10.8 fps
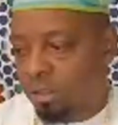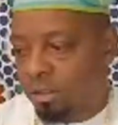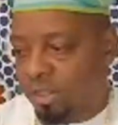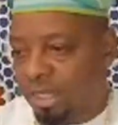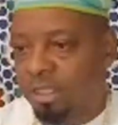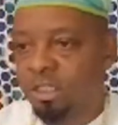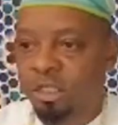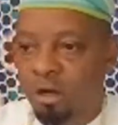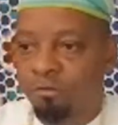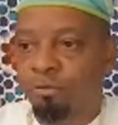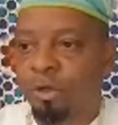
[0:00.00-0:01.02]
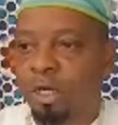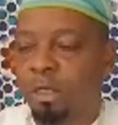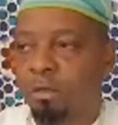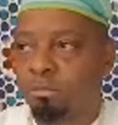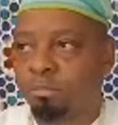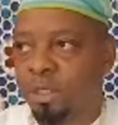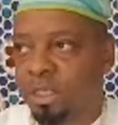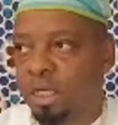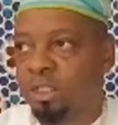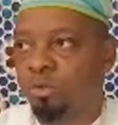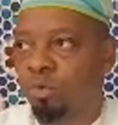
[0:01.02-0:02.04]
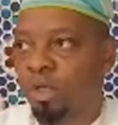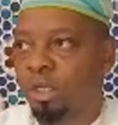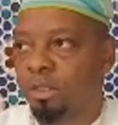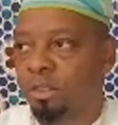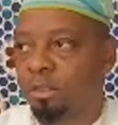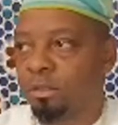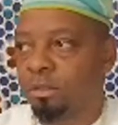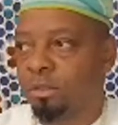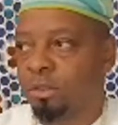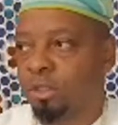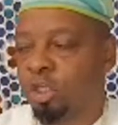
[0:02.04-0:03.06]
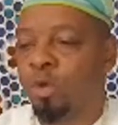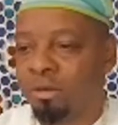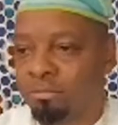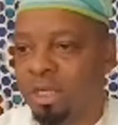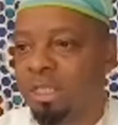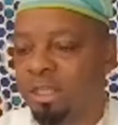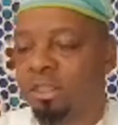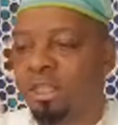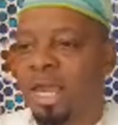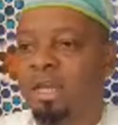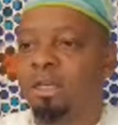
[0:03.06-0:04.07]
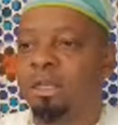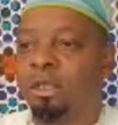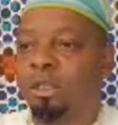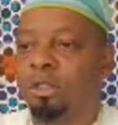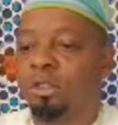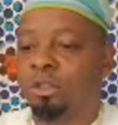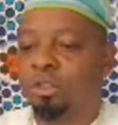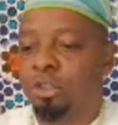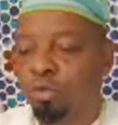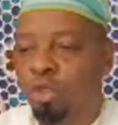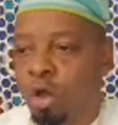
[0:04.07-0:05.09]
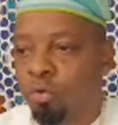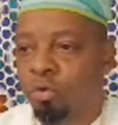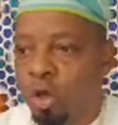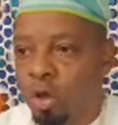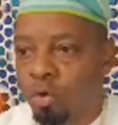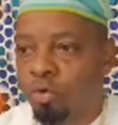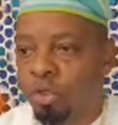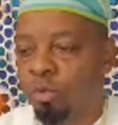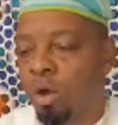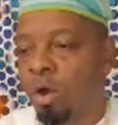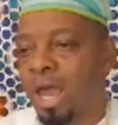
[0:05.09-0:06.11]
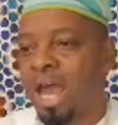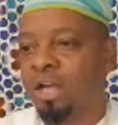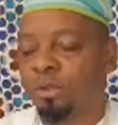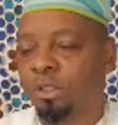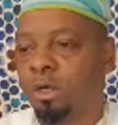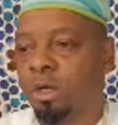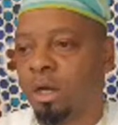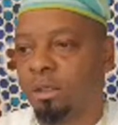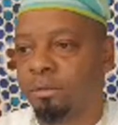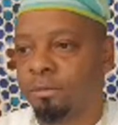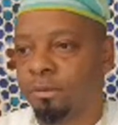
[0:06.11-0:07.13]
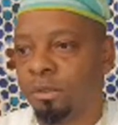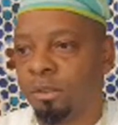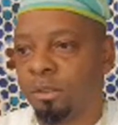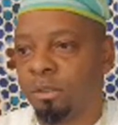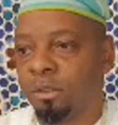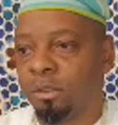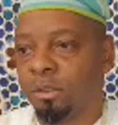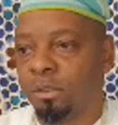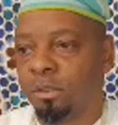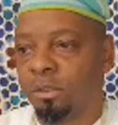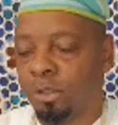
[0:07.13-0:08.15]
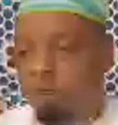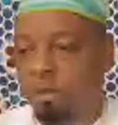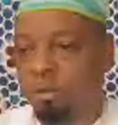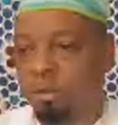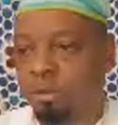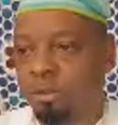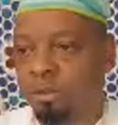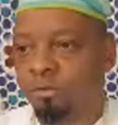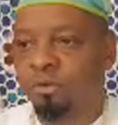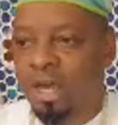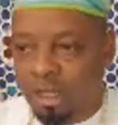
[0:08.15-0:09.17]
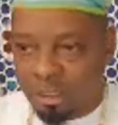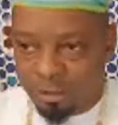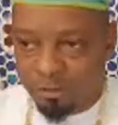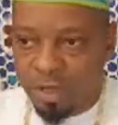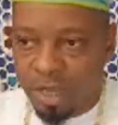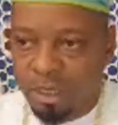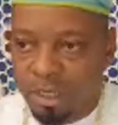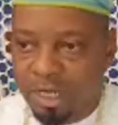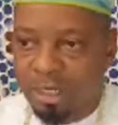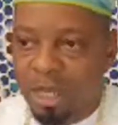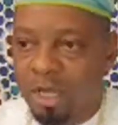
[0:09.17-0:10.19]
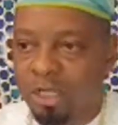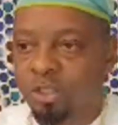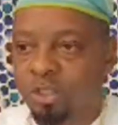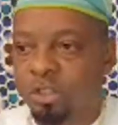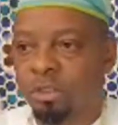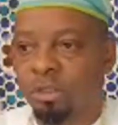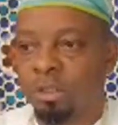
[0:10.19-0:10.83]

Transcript: that discovery begins with you admitting that you don't know who you actually are. You gotta acknowledge